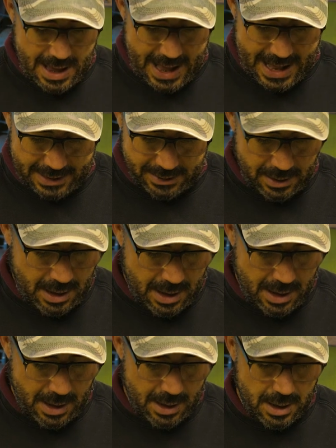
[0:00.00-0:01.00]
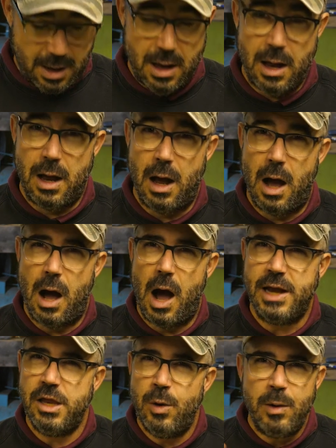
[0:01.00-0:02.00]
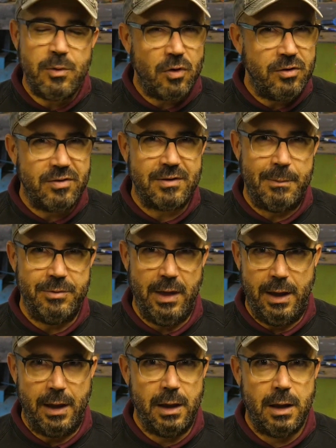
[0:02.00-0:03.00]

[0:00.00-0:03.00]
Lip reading: And I knew he was onto something.